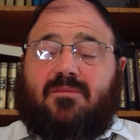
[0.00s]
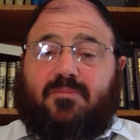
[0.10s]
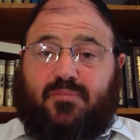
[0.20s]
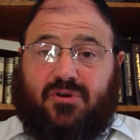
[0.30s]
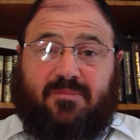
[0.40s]

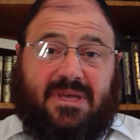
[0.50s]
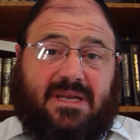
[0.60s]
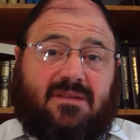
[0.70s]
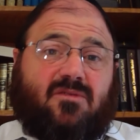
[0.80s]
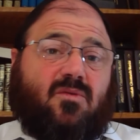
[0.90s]

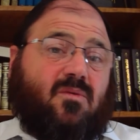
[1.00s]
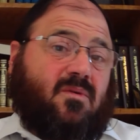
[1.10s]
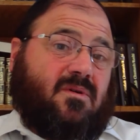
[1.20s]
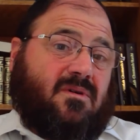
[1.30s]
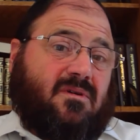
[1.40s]
permitted,
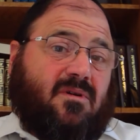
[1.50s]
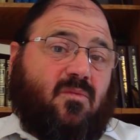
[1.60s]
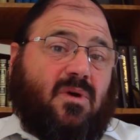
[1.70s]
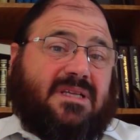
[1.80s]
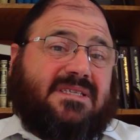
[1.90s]
or
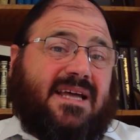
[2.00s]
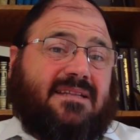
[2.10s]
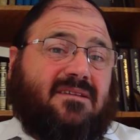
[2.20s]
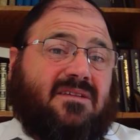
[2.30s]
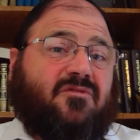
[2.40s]
one is
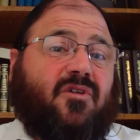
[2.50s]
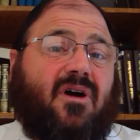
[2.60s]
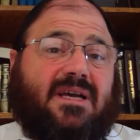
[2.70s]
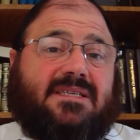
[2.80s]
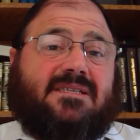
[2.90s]
not
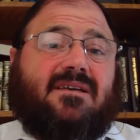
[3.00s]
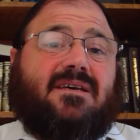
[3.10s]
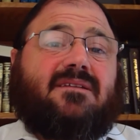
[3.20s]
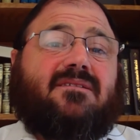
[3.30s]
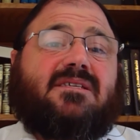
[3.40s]
advised
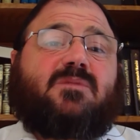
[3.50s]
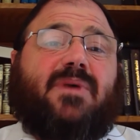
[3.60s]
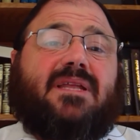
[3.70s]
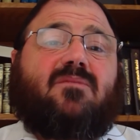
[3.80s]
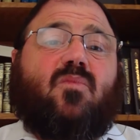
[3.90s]
to
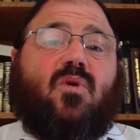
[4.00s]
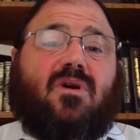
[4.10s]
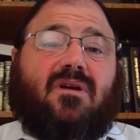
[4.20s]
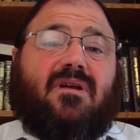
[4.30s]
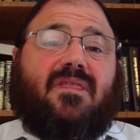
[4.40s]
spend
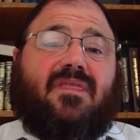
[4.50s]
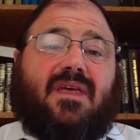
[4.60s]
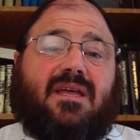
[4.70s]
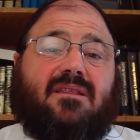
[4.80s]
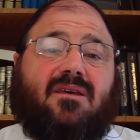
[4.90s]
more
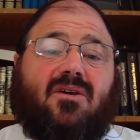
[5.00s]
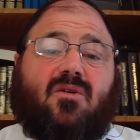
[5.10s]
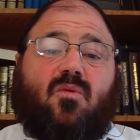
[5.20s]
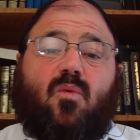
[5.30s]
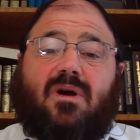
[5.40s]
than
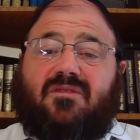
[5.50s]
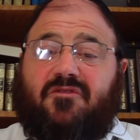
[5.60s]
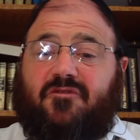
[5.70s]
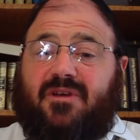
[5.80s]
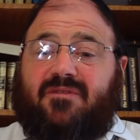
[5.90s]

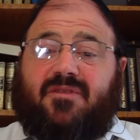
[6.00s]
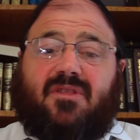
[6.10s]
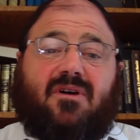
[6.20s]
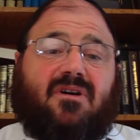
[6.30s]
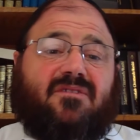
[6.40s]
1/5
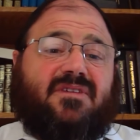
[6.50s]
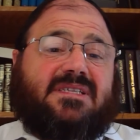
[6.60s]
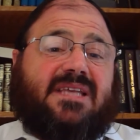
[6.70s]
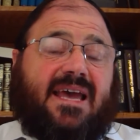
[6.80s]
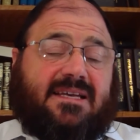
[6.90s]
of
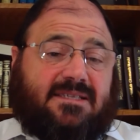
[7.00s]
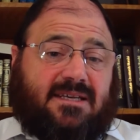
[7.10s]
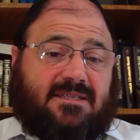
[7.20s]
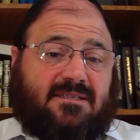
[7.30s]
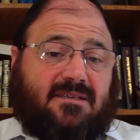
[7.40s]
his
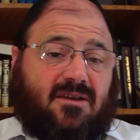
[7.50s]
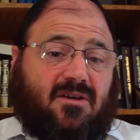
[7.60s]
assets